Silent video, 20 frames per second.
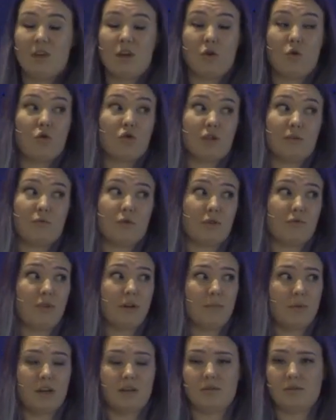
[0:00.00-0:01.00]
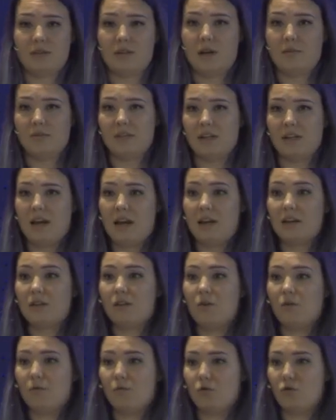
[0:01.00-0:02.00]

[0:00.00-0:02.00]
course for 3 months or something and of